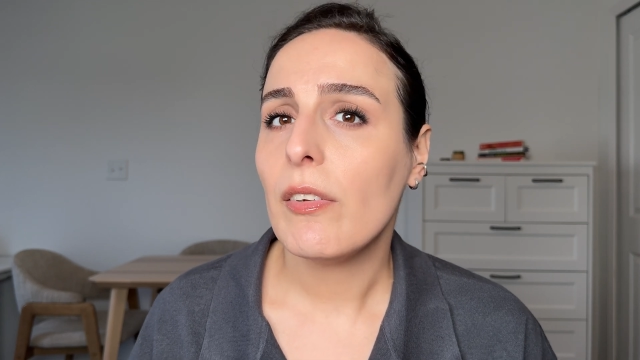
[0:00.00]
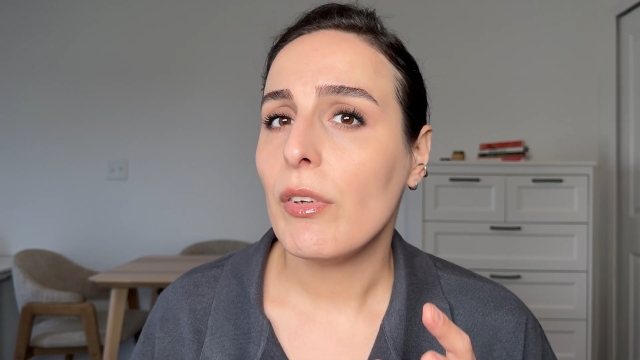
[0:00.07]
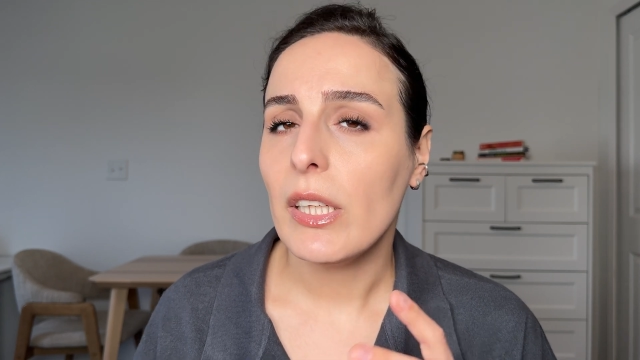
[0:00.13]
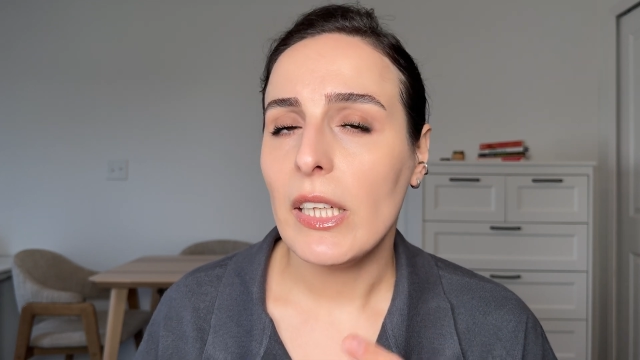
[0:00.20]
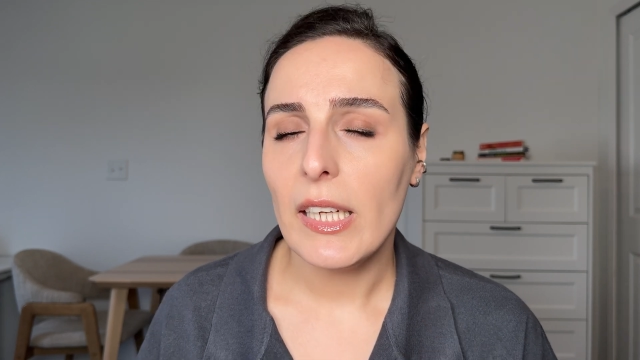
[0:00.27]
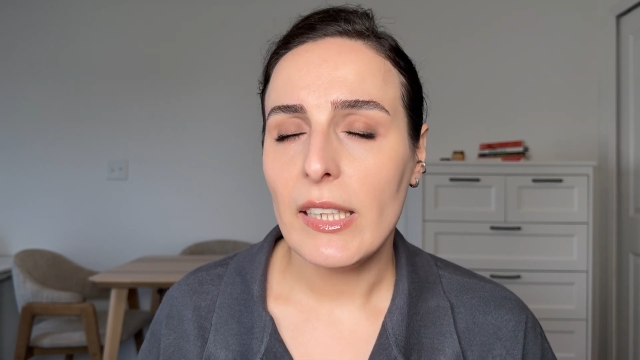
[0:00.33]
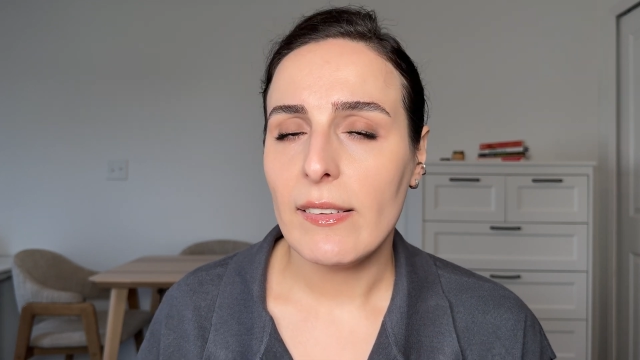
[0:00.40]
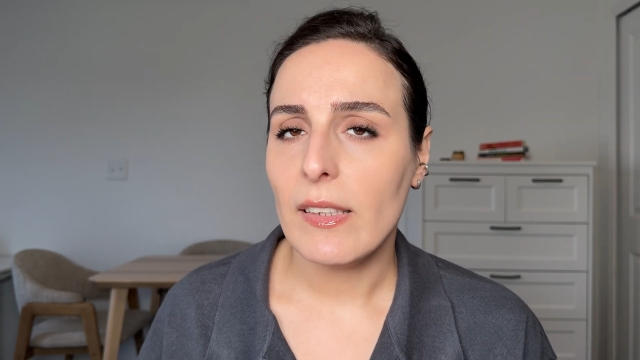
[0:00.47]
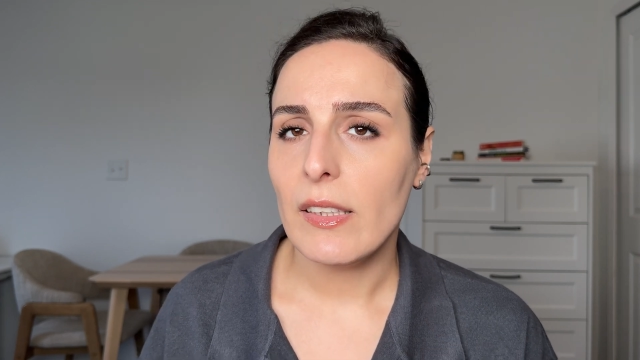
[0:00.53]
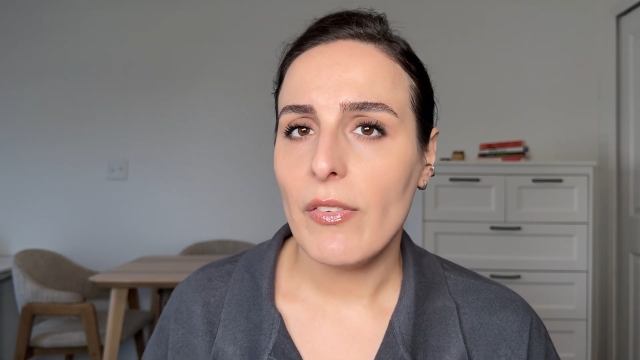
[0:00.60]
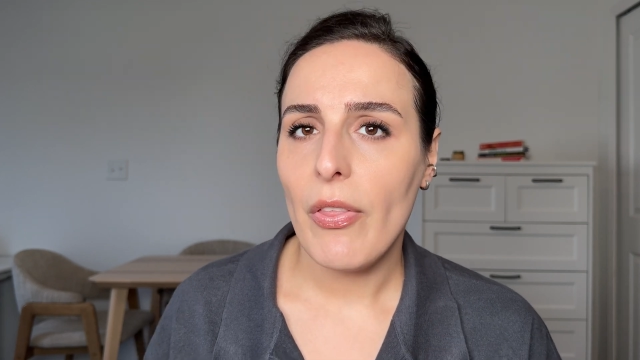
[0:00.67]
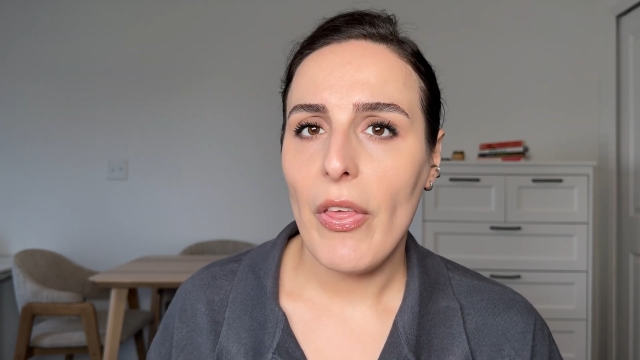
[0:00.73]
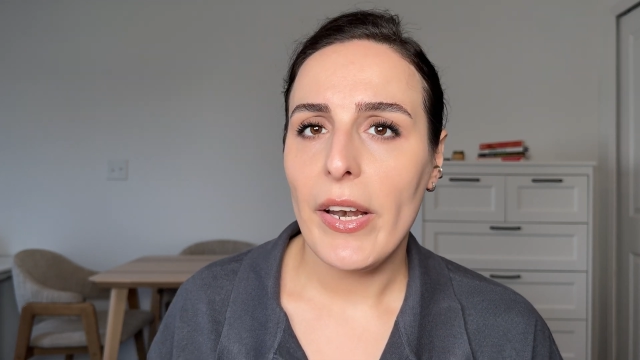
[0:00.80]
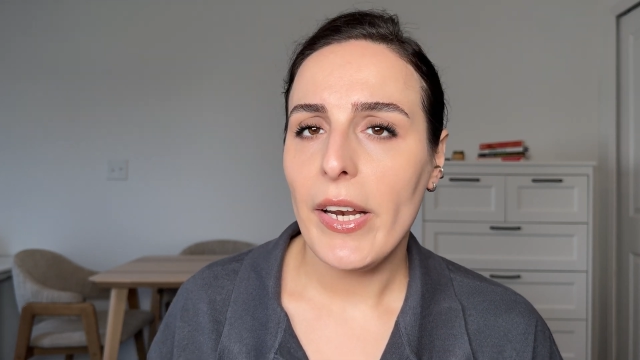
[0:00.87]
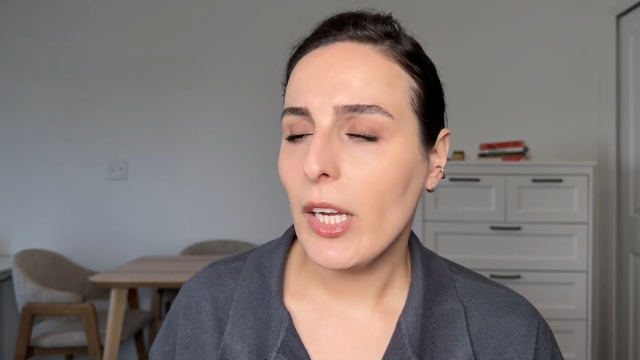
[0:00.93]
with a
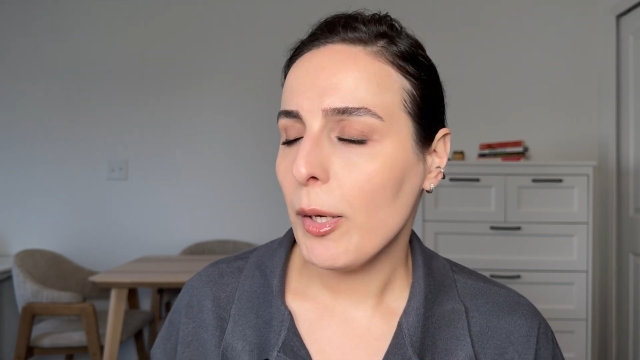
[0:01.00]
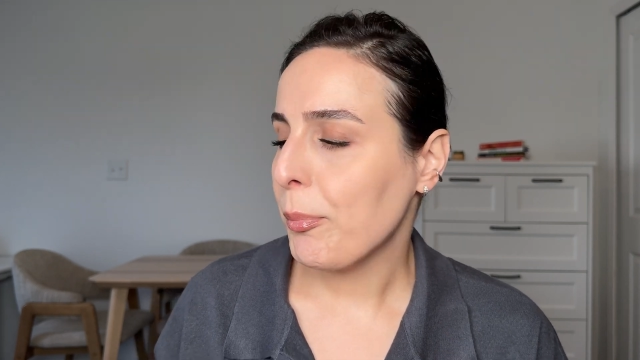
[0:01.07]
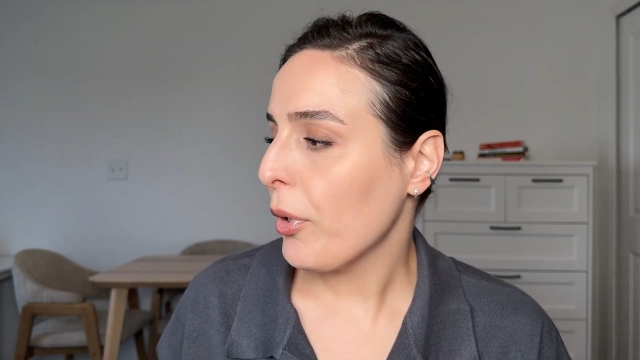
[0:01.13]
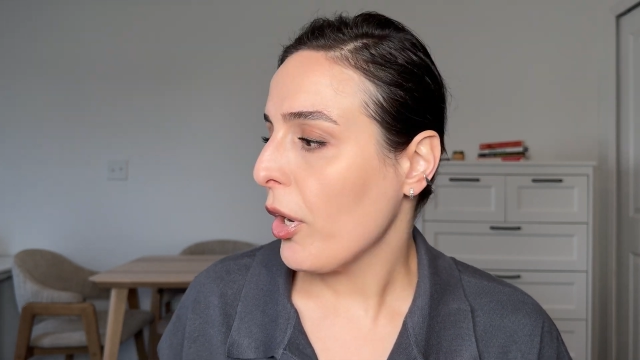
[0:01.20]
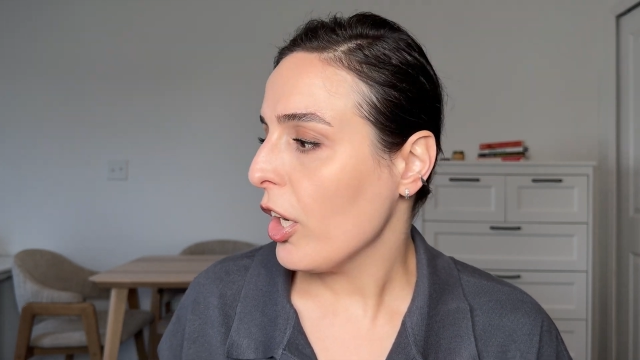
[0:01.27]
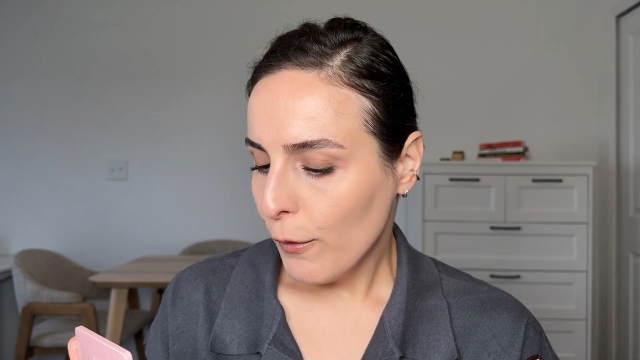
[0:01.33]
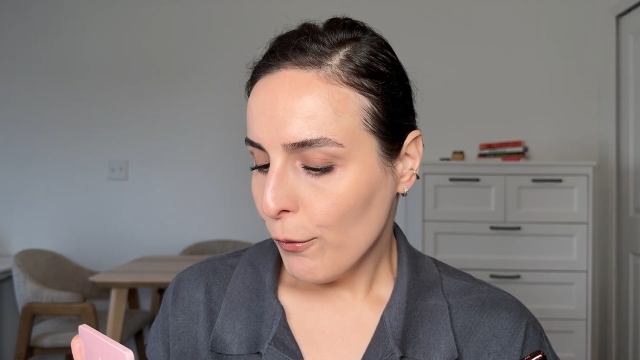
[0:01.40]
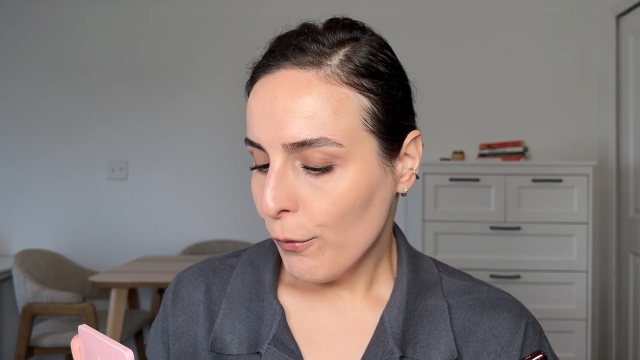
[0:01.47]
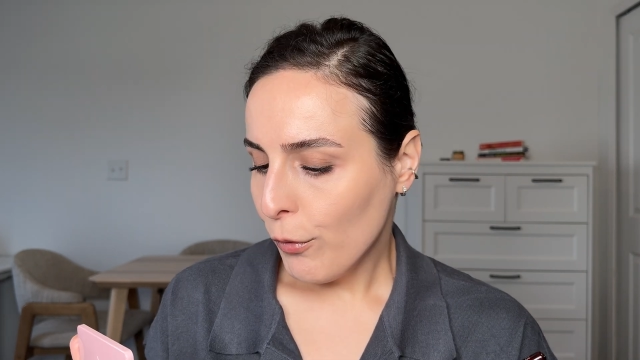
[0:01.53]
synthetic brush.